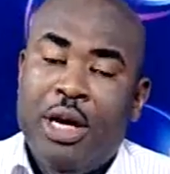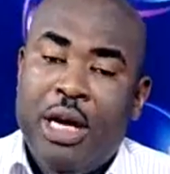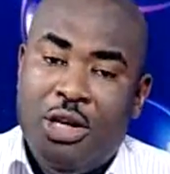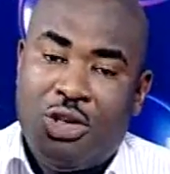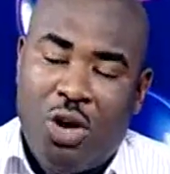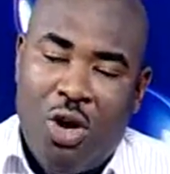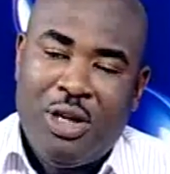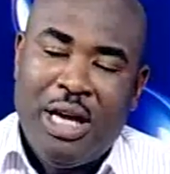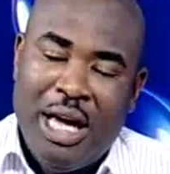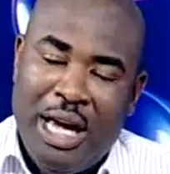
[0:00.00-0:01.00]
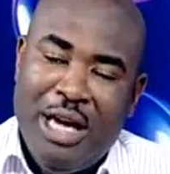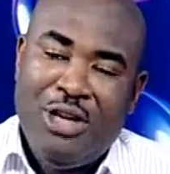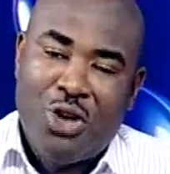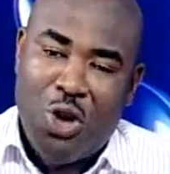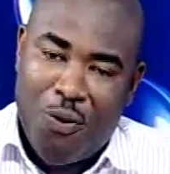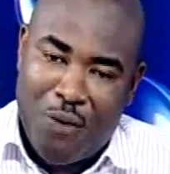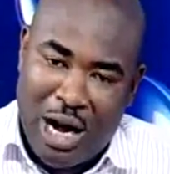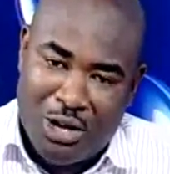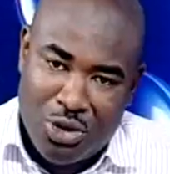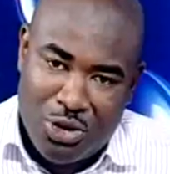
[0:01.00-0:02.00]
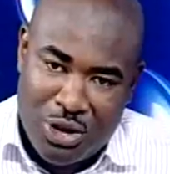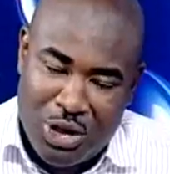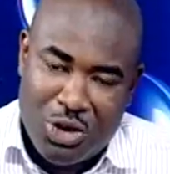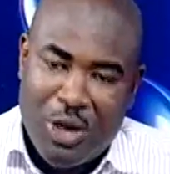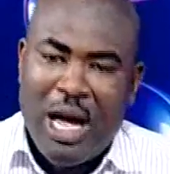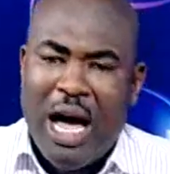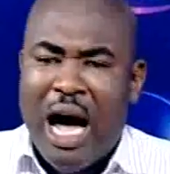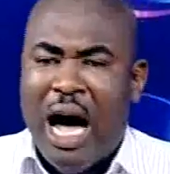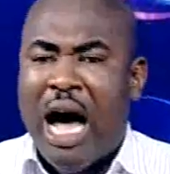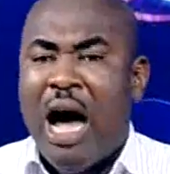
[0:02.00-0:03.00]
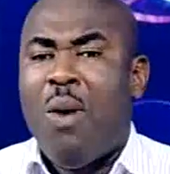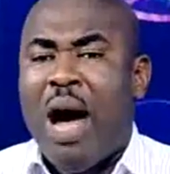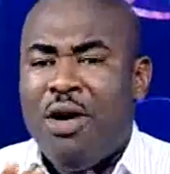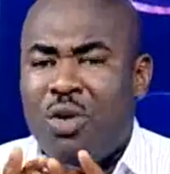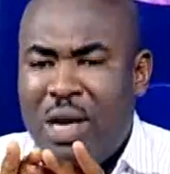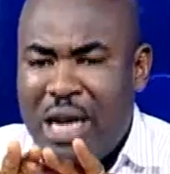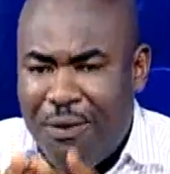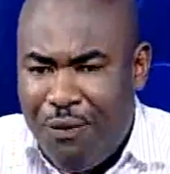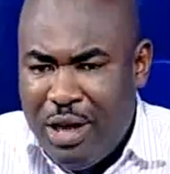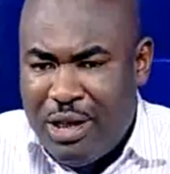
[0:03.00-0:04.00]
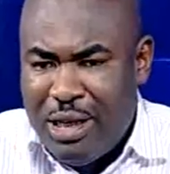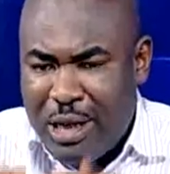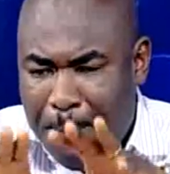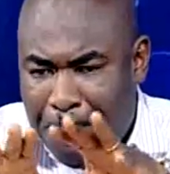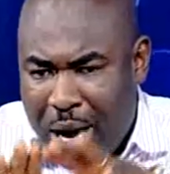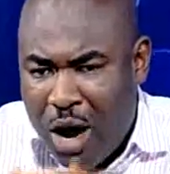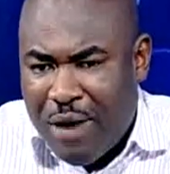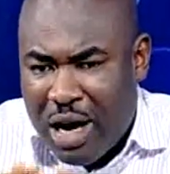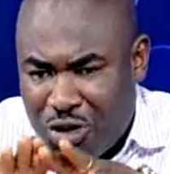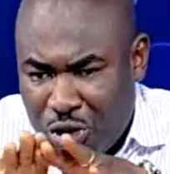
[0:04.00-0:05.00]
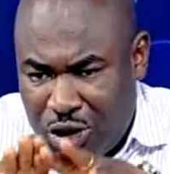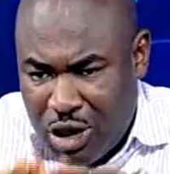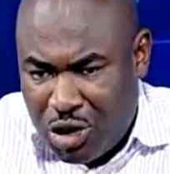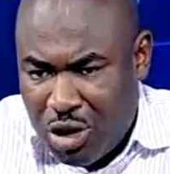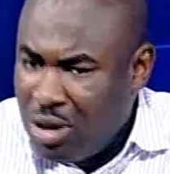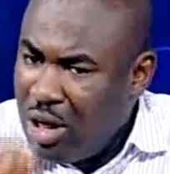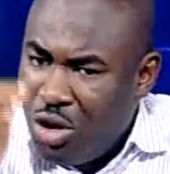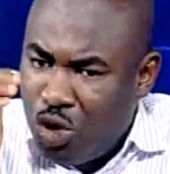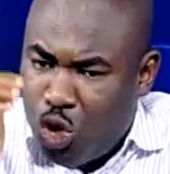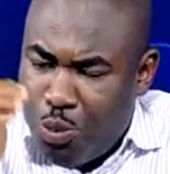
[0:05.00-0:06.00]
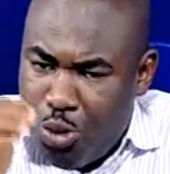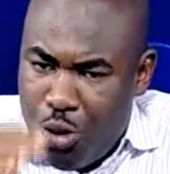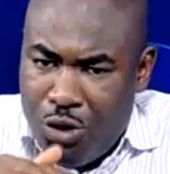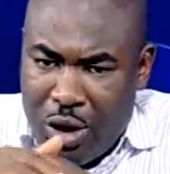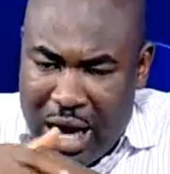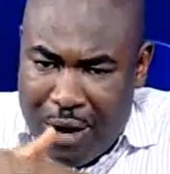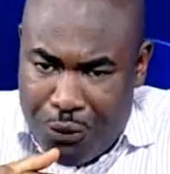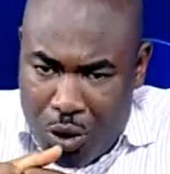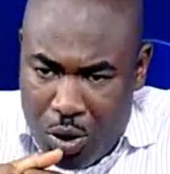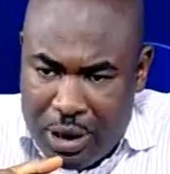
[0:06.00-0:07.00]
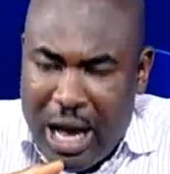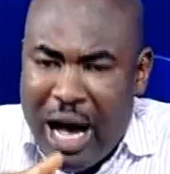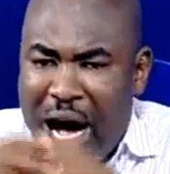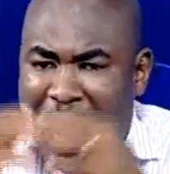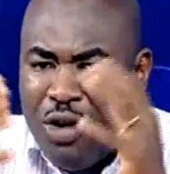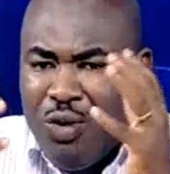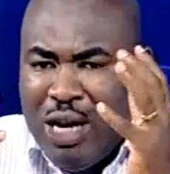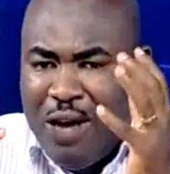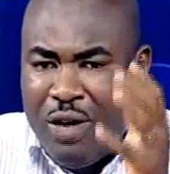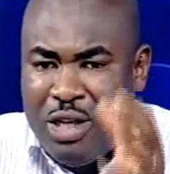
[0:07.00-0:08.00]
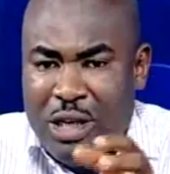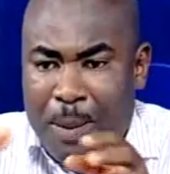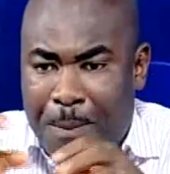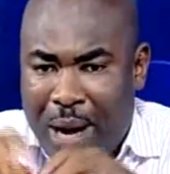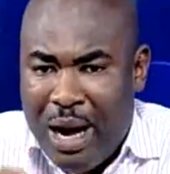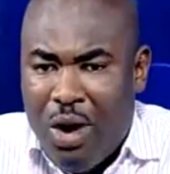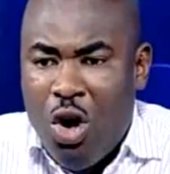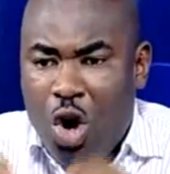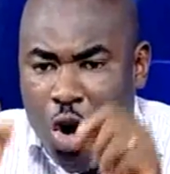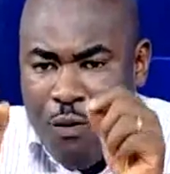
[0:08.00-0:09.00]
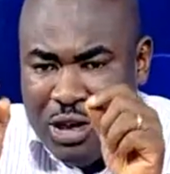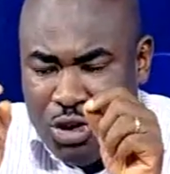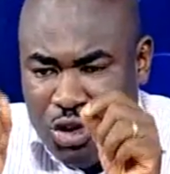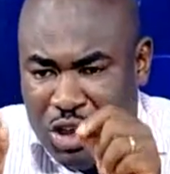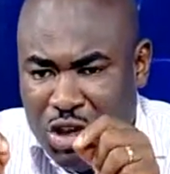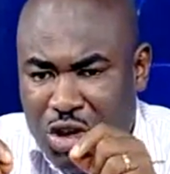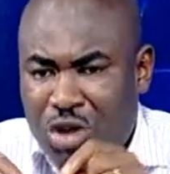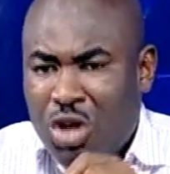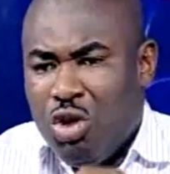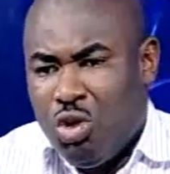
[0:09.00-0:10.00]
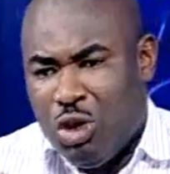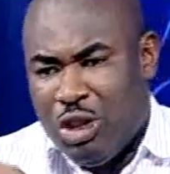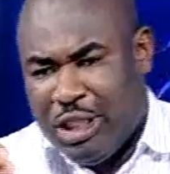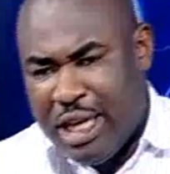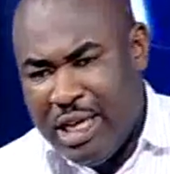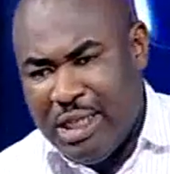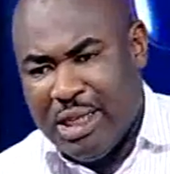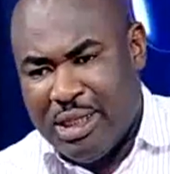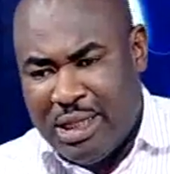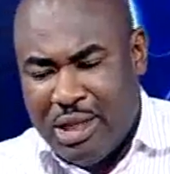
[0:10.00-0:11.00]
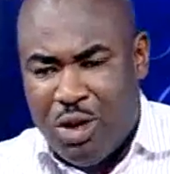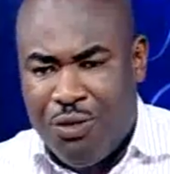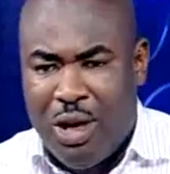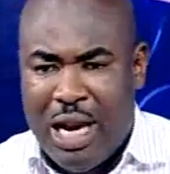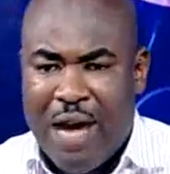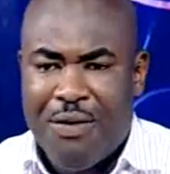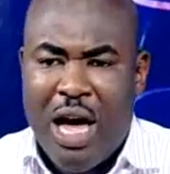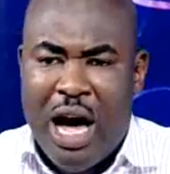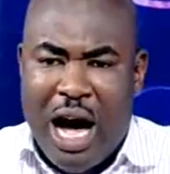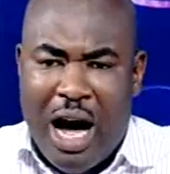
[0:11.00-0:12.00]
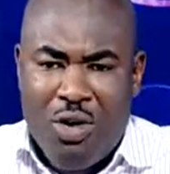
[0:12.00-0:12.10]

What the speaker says: It's called the age of association. How are you leveraging the power of association to move your life forward? How are you leveraging the power of association to change the state of your life? How are you